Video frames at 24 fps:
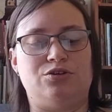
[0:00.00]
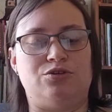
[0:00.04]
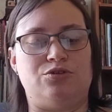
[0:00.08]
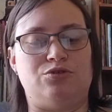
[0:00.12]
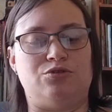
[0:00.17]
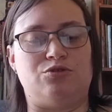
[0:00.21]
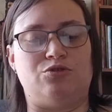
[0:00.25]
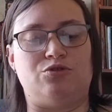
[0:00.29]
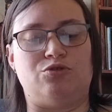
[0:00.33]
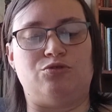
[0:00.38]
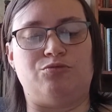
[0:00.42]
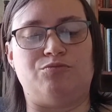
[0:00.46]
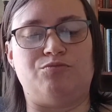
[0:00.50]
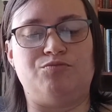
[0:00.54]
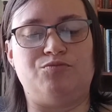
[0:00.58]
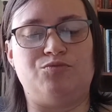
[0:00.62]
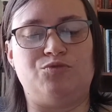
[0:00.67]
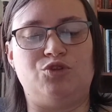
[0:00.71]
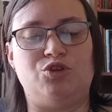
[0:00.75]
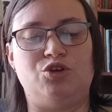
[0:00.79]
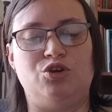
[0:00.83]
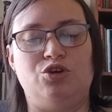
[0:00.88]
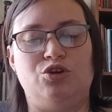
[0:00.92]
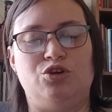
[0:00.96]
home
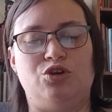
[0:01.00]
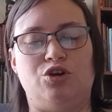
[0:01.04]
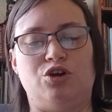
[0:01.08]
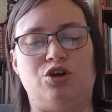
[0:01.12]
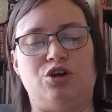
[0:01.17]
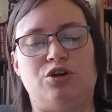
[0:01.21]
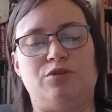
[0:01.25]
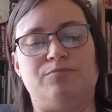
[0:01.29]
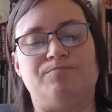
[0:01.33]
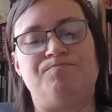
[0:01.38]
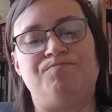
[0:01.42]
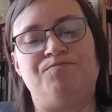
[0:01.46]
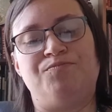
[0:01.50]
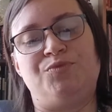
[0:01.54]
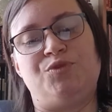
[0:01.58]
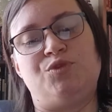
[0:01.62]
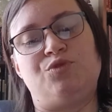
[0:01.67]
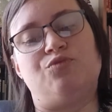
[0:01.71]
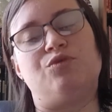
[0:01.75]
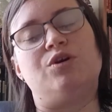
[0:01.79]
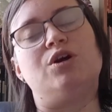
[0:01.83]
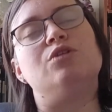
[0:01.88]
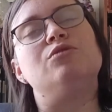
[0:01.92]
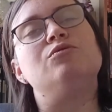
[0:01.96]
or
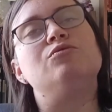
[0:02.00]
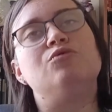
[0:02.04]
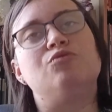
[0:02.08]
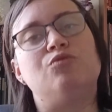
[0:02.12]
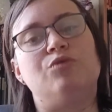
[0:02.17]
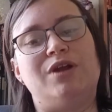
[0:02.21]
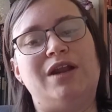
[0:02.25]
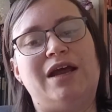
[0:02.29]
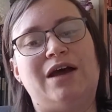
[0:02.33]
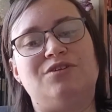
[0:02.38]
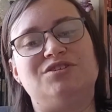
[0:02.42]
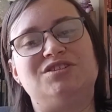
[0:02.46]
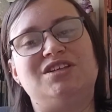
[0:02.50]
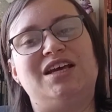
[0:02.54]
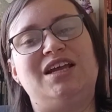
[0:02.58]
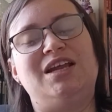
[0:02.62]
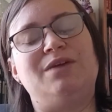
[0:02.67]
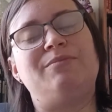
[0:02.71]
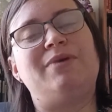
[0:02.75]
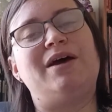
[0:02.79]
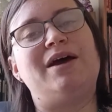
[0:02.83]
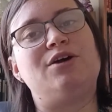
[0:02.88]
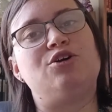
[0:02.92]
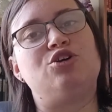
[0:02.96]
Well, when I was
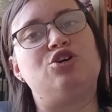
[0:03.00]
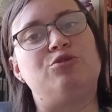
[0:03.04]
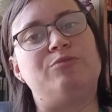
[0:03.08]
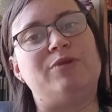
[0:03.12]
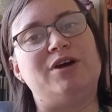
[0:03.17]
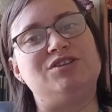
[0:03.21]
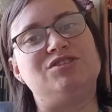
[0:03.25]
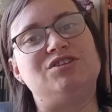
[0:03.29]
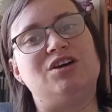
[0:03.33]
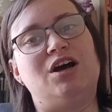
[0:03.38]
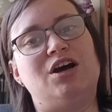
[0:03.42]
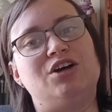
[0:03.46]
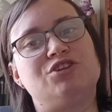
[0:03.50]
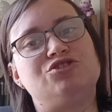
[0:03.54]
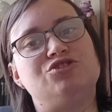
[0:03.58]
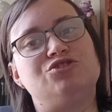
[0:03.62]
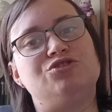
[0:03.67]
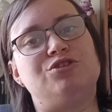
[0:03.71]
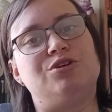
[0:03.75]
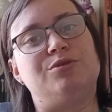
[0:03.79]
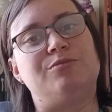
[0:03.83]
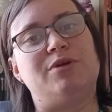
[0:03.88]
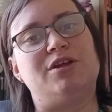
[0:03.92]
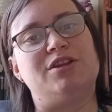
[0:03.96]
heading back home, I talked to
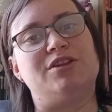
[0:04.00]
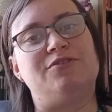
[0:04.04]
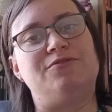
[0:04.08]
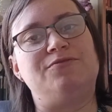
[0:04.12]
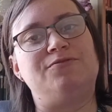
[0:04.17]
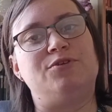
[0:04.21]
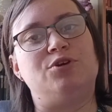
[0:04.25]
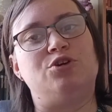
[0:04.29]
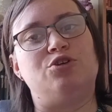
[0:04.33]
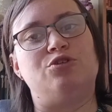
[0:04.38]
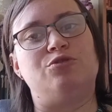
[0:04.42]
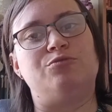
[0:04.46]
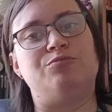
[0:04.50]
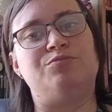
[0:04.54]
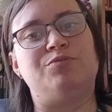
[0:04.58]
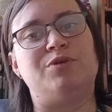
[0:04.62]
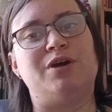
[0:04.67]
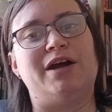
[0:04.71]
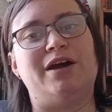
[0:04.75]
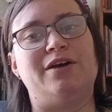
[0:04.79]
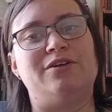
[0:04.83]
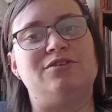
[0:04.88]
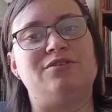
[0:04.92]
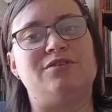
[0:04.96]
him on the phone
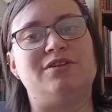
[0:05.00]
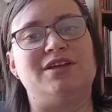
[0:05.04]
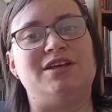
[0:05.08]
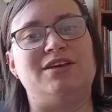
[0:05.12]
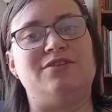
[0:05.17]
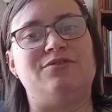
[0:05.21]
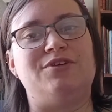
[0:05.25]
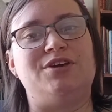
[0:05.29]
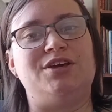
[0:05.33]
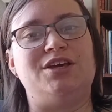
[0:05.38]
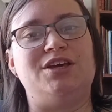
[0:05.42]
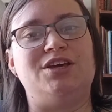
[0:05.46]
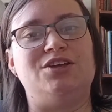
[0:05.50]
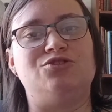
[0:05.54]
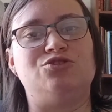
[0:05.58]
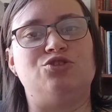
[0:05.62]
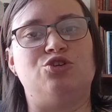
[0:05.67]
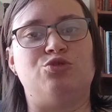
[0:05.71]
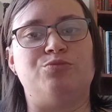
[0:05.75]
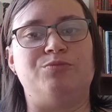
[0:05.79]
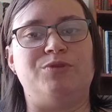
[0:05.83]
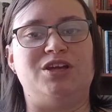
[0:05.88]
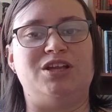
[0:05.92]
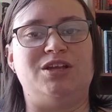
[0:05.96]
prior to leaving. He
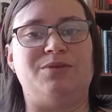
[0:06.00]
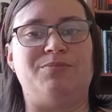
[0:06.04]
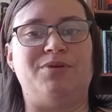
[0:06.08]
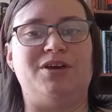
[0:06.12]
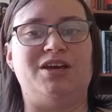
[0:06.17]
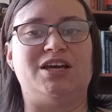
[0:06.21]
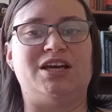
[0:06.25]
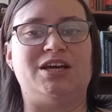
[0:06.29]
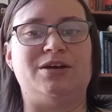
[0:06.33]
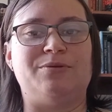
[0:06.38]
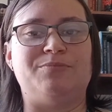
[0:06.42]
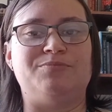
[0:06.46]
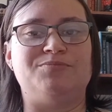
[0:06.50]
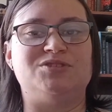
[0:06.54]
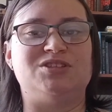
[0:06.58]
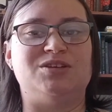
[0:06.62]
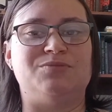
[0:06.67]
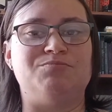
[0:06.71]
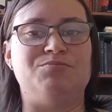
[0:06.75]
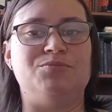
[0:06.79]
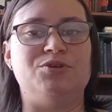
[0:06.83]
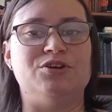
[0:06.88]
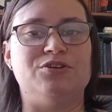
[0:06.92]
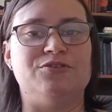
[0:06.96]
told me to pick up
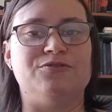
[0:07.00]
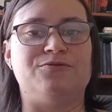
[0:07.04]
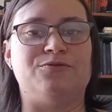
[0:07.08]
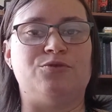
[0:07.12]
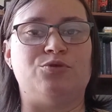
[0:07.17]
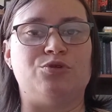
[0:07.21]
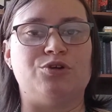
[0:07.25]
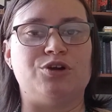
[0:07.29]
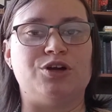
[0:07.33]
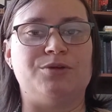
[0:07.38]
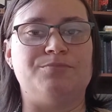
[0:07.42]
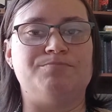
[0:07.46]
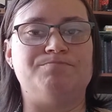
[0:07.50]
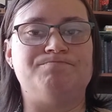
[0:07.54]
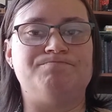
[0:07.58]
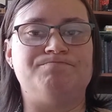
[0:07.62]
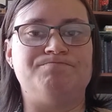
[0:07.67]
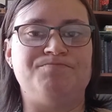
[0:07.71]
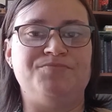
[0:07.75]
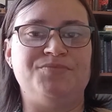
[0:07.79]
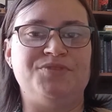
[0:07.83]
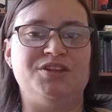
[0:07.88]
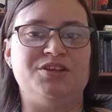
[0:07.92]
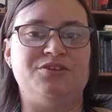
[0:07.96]
some beer for him
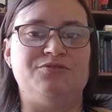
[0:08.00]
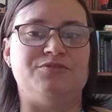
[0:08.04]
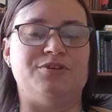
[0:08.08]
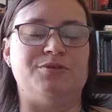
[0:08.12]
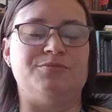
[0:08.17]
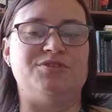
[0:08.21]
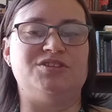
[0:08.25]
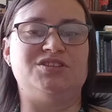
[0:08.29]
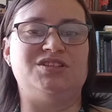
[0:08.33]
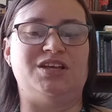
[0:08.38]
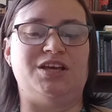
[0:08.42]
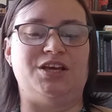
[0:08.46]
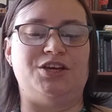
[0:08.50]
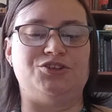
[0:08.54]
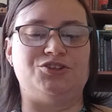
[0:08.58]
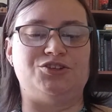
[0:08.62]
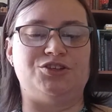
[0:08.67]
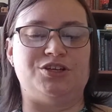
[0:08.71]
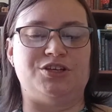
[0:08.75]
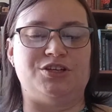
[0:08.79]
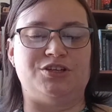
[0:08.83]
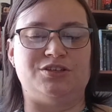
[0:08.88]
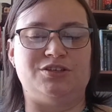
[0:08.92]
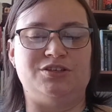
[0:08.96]
from the
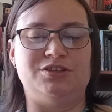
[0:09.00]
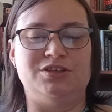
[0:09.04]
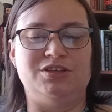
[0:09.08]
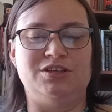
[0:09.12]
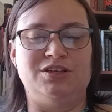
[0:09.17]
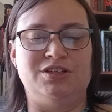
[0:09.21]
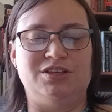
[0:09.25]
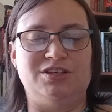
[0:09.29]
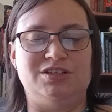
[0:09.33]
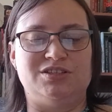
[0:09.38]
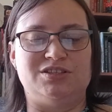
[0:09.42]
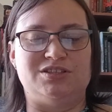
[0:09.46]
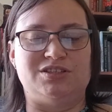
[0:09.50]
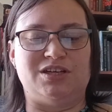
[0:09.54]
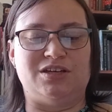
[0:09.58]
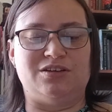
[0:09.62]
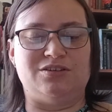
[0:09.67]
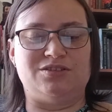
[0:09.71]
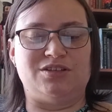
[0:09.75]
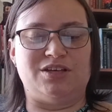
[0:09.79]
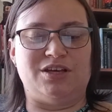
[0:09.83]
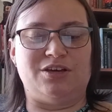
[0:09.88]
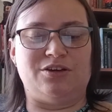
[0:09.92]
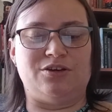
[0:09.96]
station. So I
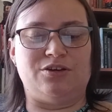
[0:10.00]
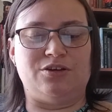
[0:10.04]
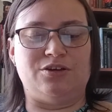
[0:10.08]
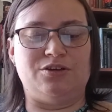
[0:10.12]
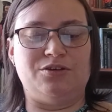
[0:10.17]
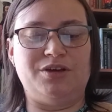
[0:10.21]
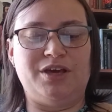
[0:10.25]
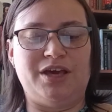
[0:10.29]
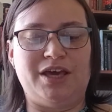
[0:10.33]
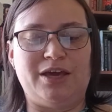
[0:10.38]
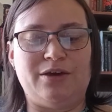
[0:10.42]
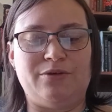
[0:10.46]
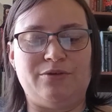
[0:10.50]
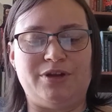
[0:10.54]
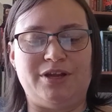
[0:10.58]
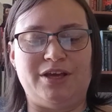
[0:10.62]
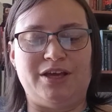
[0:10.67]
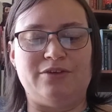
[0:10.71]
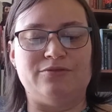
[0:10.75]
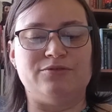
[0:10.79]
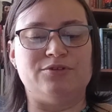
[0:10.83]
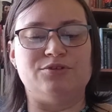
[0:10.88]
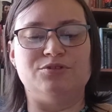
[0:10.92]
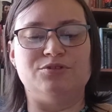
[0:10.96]
was like, oh, okay,
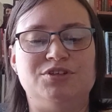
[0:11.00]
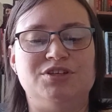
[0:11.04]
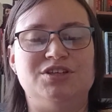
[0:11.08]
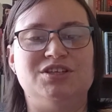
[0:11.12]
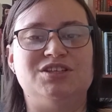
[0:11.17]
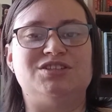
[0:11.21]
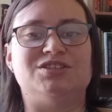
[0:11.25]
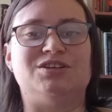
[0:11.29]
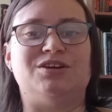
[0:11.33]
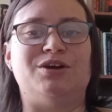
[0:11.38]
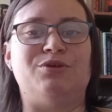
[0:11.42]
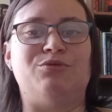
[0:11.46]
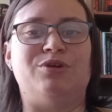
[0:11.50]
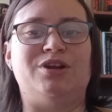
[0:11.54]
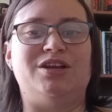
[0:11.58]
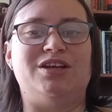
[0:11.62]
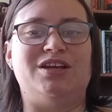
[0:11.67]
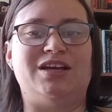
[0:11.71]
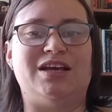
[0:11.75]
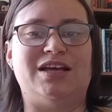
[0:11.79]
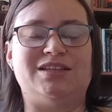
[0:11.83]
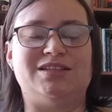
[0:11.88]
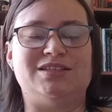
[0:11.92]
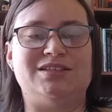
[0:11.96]
whatever. So I went
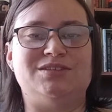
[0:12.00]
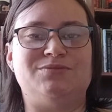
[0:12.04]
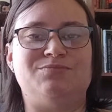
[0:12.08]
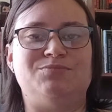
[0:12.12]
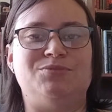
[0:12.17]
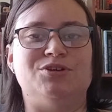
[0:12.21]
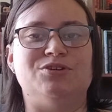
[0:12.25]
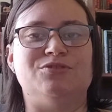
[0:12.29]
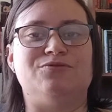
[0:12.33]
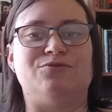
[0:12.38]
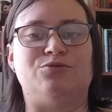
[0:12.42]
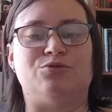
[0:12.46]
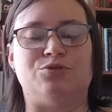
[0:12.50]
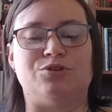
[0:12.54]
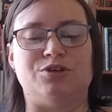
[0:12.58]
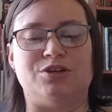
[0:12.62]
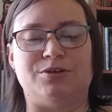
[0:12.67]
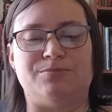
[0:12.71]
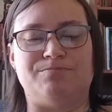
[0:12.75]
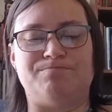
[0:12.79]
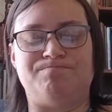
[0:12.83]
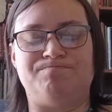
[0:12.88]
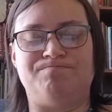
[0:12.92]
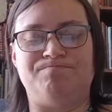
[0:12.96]
and got this beer for
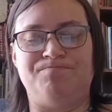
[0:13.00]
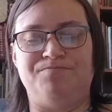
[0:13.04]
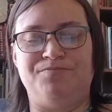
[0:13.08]
him.